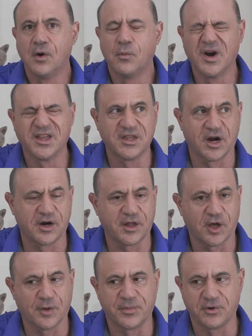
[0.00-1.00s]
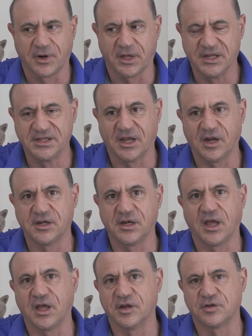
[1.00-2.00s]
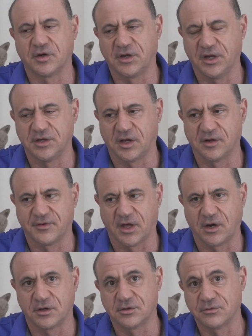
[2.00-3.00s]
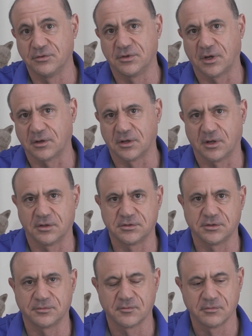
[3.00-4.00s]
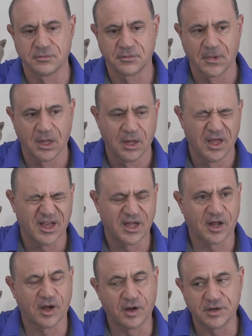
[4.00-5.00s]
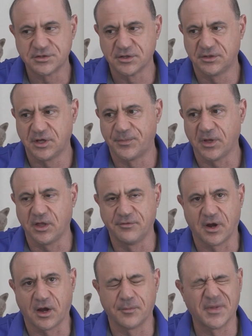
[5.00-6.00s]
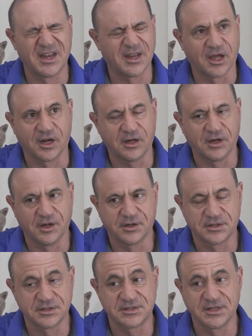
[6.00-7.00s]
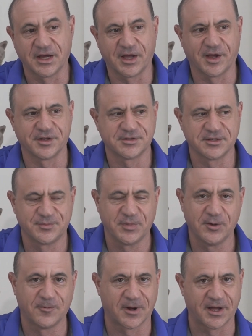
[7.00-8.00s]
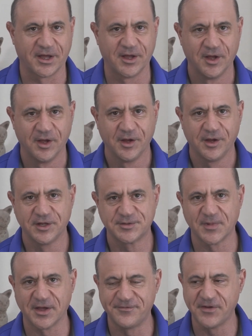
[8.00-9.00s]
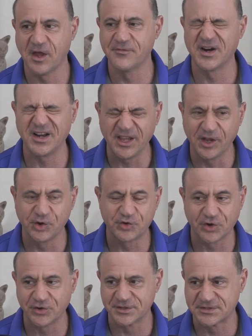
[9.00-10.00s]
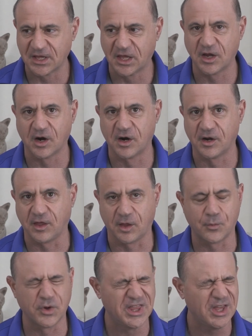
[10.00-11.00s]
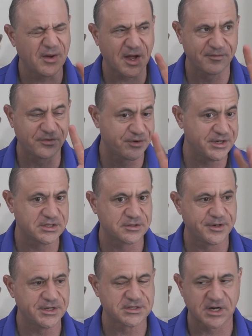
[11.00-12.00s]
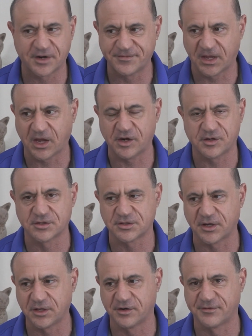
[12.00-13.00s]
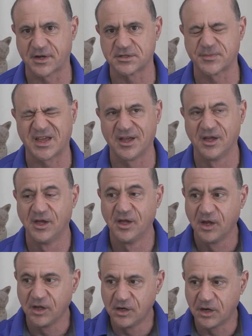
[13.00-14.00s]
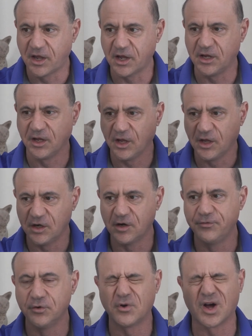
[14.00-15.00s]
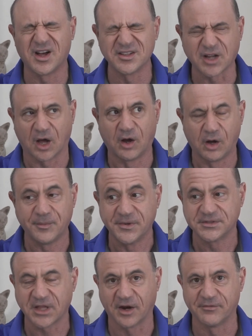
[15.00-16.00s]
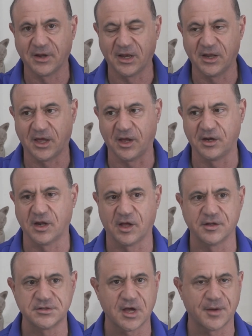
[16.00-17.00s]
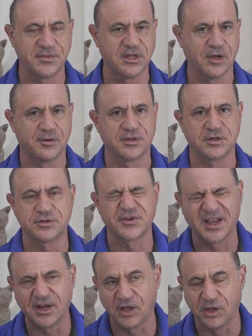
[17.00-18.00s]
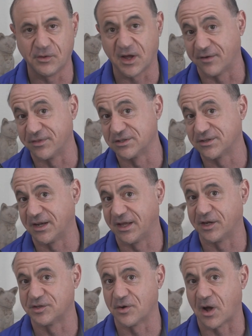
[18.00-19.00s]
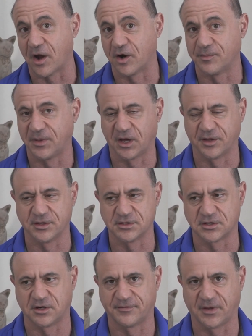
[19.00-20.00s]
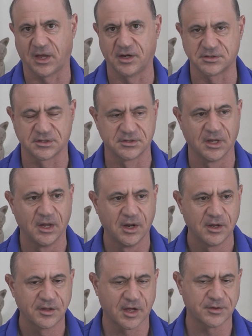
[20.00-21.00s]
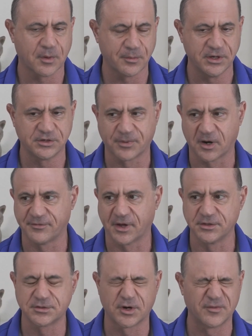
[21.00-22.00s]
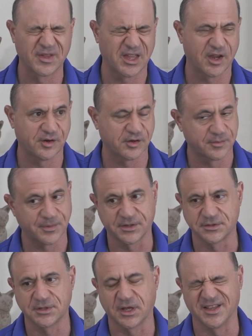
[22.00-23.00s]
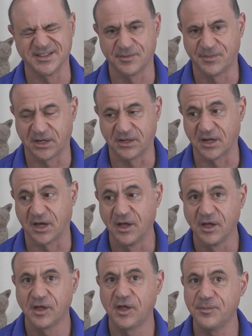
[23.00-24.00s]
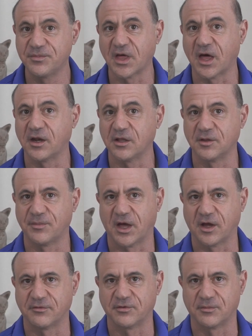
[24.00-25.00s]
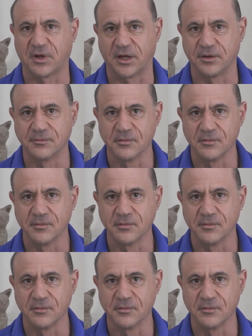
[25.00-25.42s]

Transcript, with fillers: We're there to help an organization gain a strategic advantage through technology. And I also typically recommend and teach the CISSP. Why? It's my favorite intro to security. And when you have these three certifications on your resume, you're getting interview calls almost every day. Now it's up to you and the training you have that's going to get you hired beyond these certifications. That's why we provide certifications plus skills. But uh, keep that in the back of your mind.